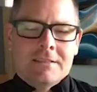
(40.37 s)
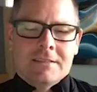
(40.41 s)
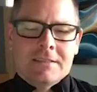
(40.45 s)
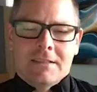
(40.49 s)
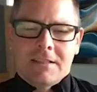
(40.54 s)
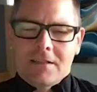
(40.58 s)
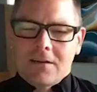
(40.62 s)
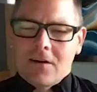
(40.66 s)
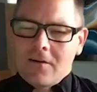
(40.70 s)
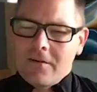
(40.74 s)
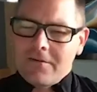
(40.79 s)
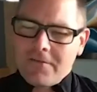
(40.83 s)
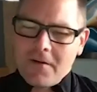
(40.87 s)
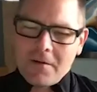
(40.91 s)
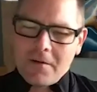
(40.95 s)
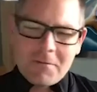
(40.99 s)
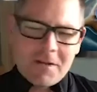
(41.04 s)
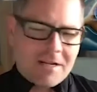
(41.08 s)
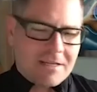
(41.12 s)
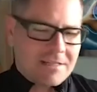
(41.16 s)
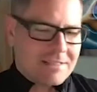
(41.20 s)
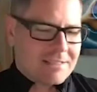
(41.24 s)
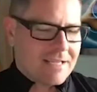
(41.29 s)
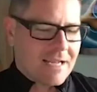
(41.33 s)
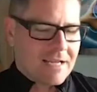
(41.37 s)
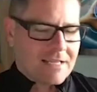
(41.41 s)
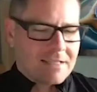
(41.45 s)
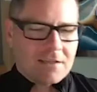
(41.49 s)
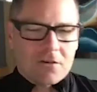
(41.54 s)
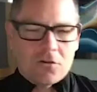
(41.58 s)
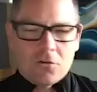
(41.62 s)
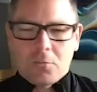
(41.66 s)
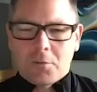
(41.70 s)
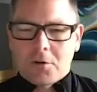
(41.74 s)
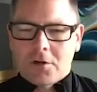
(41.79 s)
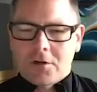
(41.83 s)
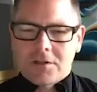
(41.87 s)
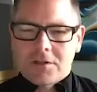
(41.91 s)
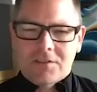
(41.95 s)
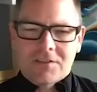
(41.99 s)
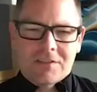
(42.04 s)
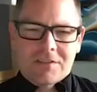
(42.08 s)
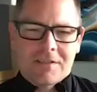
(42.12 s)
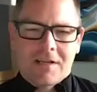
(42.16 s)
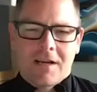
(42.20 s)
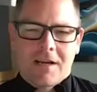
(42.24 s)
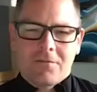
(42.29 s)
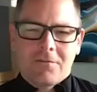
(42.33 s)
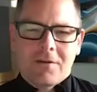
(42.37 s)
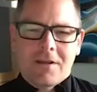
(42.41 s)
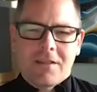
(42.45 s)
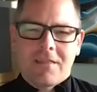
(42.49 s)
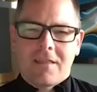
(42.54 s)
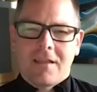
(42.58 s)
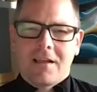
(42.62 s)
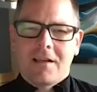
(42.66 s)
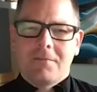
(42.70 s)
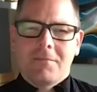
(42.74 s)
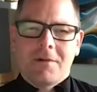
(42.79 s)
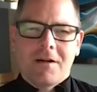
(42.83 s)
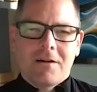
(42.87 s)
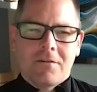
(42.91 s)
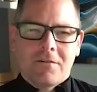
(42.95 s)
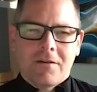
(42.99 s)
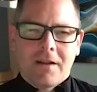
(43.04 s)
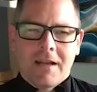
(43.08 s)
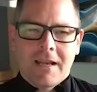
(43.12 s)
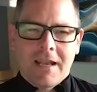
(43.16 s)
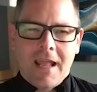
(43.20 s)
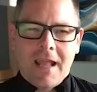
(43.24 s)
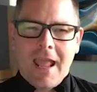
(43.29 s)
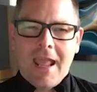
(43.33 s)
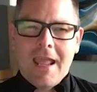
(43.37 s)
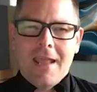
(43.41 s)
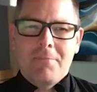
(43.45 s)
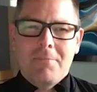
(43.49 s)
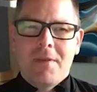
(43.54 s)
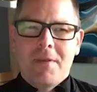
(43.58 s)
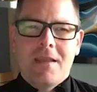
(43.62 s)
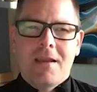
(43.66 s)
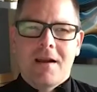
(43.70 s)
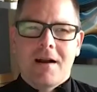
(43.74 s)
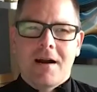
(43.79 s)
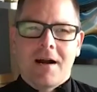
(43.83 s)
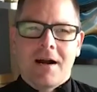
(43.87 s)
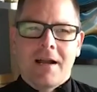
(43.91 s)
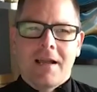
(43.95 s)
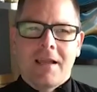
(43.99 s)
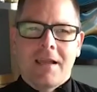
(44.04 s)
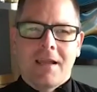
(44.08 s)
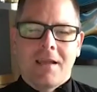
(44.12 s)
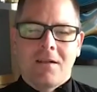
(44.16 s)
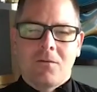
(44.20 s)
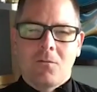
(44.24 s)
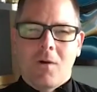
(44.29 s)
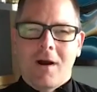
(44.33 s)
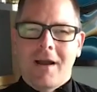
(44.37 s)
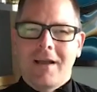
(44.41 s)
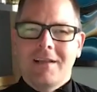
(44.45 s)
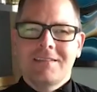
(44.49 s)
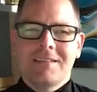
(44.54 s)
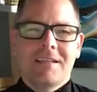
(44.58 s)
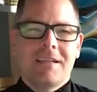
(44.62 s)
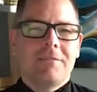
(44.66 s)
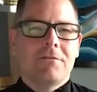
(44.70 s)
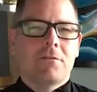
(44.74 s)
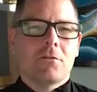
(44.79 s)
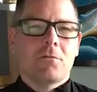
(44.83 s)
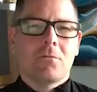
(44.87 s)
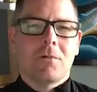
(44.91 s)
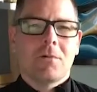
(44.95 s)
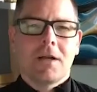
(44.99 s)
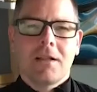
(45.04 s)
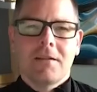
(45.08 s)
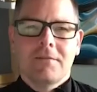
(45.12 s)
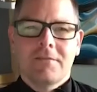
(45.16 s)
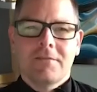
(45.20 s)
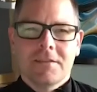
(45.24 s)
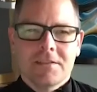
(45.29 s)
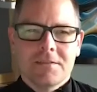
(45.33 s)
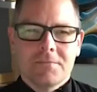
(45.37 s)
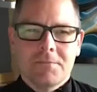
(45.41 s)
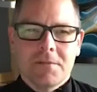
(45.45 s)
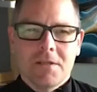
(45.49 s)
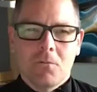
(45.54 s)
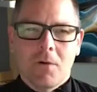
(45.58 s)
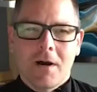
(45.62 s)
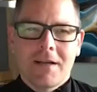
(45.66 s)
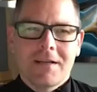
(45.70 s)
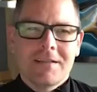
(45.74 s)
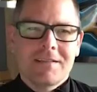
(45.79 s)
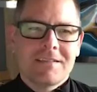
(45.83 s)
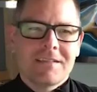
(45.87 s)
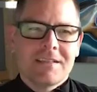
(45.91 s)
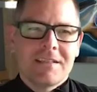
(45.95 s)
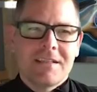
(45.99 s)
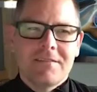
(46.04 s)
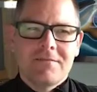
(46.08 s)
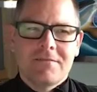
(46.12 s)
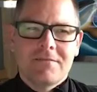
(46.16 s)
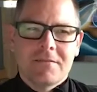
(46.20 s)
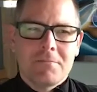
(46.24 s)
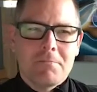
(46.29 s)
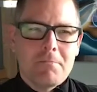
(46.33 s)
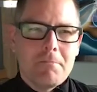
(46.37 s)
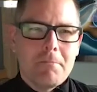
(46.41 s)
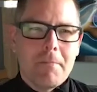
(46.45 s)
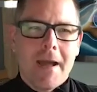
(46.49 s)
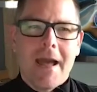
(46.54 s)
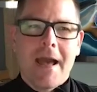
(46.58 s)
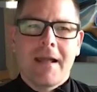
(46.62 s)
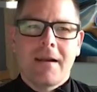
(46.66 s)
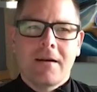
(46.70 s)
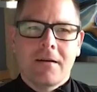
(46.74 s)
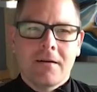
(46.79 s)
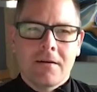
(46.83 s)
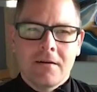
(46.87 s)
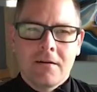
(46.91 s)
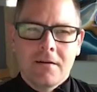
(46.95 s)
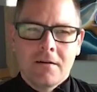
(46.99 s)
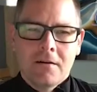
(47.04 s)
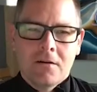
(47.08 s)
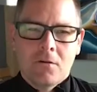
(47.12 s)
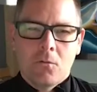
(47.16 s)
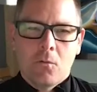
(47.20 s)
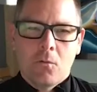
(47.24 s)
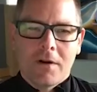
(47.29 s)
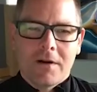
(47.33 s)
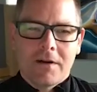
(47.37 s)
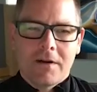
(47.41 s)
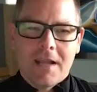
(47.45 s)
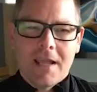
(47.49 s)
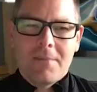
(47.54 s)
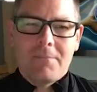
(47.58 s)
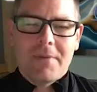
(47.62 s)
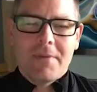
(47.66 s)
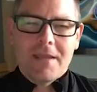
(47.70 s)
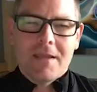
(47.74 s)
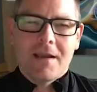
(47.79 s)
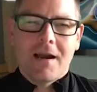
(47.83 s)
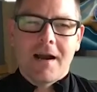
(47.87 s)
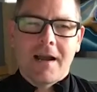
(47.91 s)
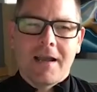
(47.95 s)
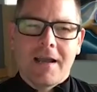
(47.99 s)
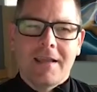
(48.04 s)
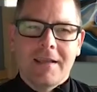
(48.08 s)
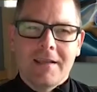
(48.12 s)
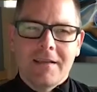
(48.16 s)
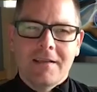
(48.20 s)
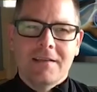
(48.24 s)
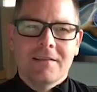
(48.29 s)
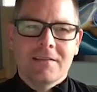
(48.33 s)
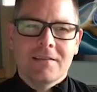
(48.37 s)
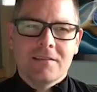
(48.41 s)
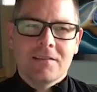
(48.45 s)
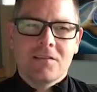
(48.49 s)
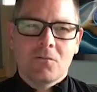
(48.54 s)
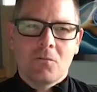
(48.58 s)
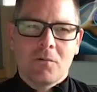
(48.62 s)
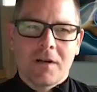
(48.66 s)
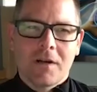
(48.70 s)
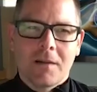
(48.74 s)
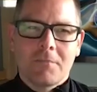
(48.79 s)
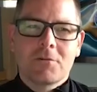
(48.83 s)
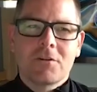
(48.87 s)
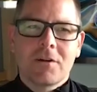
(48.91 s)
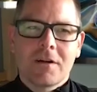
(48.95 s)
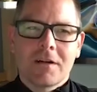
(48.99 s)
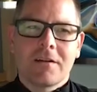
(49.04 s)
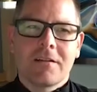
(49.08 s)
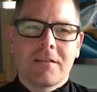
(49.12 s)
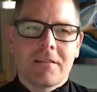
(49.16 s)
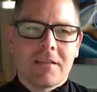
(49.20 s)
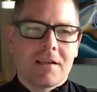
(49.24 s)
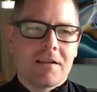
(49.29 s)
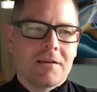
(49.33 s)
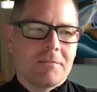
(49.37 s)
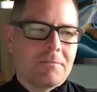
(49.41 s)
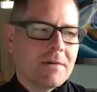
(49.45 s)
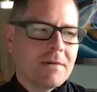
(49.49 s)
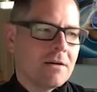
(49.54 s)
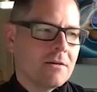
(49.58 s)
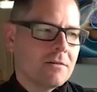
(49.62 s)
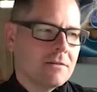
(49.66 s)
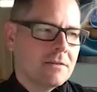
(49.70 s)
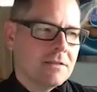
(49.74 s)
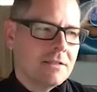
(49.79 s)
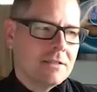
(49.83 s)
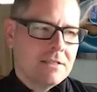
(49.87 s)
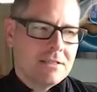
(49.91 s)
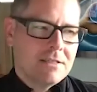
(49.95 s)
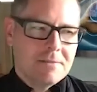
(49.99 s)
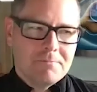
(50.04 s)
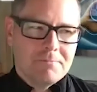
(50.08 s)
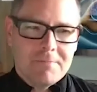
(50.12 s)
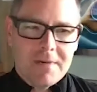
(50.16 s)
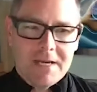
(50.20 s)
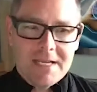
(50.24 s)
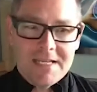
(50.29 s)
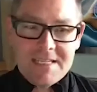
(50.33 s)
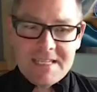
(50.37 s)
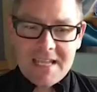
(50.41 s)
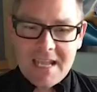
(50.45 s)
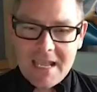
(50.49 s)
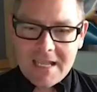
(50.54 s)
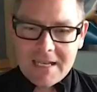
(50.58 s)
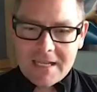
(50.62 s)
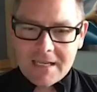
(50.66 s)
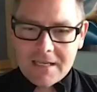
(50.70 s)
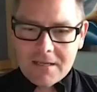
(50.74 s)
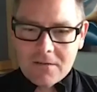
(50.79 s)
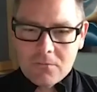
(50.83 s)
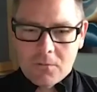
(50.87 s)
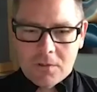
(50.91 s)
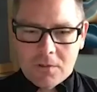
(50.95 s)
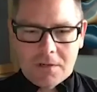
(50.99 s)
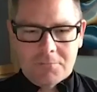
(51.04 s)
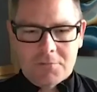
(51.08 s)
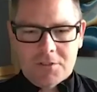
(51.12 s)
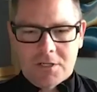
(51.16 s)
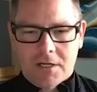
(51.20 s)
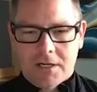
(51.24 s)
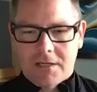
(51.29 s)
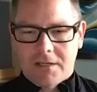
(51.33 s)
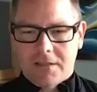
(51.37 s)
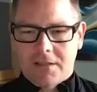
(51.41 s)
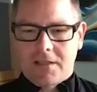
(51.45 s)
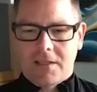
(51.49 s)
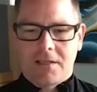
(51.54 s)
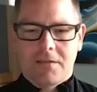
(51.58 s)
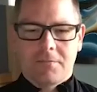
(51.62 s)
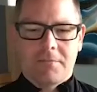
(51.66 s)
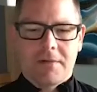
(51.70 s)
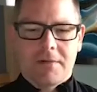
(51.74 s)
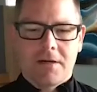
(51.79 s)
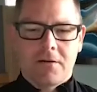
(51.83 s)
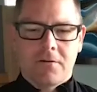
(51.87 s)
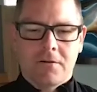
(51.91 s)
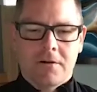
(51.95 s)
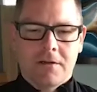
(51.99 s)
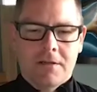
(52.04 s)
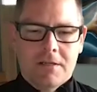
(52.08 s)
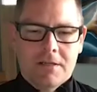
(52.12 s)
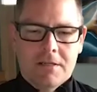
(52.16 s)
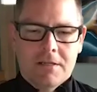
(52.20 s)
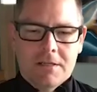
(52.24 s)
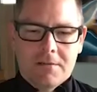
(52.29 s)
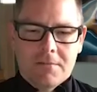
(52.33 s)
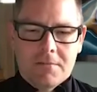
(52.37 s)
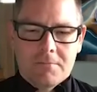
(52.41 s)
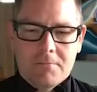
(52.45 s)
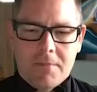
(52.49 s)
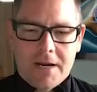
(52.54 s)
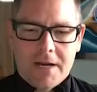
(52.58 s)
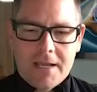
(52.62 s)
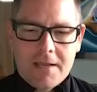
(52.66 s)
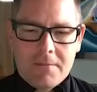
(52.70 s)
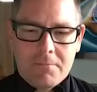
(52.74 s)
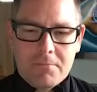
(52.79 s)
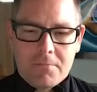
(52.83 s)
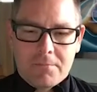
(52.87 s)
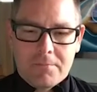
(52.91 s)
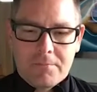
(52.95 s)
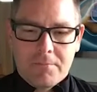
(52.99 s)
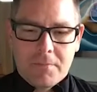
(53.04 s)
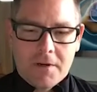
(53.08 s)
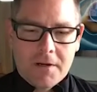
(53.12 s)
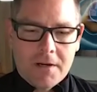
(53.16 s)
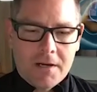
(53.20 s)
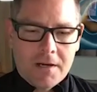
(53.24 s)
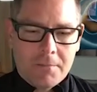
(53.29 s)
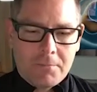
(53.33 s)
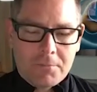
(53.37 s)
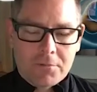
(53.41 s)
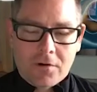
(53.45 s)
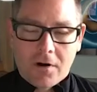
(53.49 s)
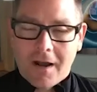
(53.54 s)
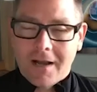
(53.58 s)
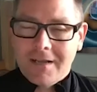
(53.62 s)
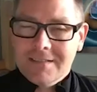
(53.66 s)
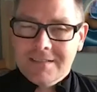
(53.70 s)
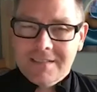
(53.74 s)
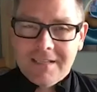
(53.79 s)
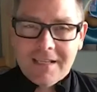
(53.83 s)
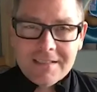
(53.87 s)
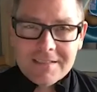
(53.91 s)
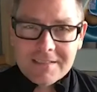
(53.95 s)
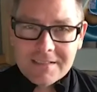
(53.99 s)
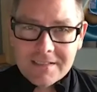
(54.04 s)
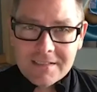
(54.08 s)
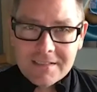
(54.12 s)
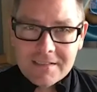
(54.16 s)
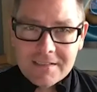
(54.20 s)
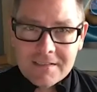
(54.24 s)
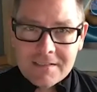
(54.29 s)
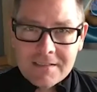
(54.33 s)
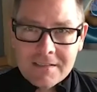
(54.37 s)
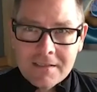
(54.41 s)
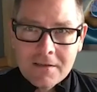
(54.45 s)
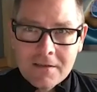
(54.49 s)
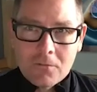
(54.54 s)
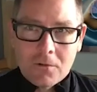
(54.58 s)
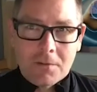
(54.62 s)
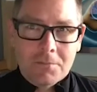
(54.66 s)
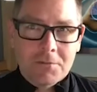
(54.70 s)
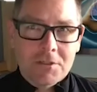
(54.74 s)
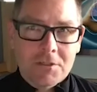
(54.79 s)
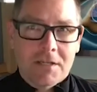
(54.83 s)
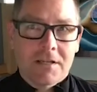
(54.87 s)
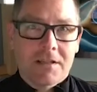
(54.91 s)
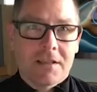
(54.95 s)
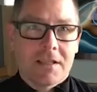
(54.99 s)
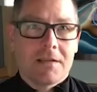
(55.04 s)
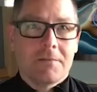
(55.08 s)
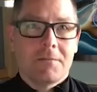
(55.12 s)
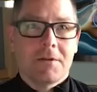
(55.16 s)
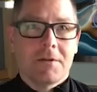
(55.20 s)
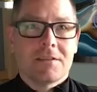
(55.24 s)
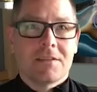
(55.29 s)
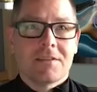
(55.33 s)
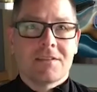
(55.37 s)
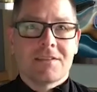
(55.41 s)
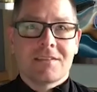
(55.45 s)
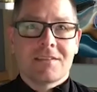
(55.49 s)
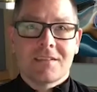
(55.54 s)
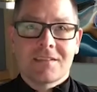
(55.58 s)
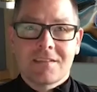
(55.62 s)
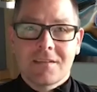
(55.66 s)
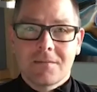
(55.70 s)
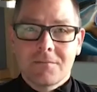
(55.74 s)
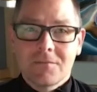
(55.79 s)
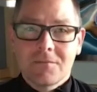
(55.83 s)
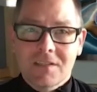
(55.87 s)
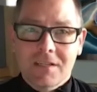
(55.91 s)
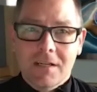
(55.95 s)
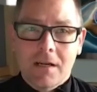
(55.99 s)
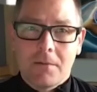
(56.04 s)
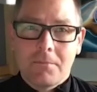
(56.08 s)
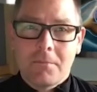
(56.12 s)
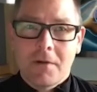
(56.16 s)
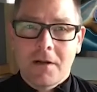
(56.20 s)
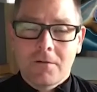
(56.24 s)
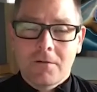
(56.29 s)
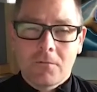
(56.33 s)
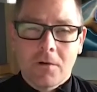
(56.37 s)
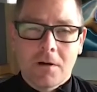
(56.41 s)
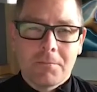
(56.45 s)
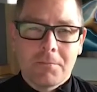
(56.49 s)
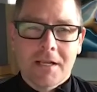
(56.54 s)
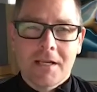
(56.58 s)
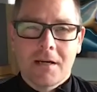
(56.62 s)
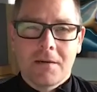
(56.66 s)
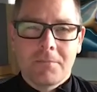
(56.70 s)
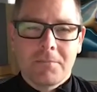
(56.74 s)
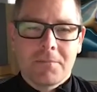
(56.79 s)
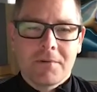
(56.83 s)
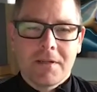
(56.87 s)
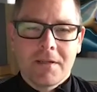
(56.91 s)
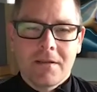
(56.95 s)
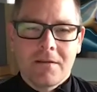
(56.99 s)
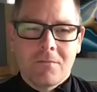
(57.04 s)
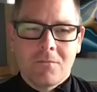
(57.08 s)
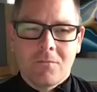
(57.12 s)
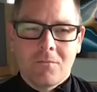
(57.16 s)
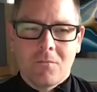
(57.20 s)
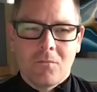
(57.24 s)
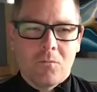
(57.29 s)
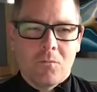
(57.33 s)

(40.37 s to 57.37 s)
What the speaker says: if I'm not a technical person, how do I think about an API and why is it even relevant to me? Why does it even matter what an API is when I'm trying to think about my data, when I'm trying to think about my processes, when I'm trying to think about the systems that help run my company?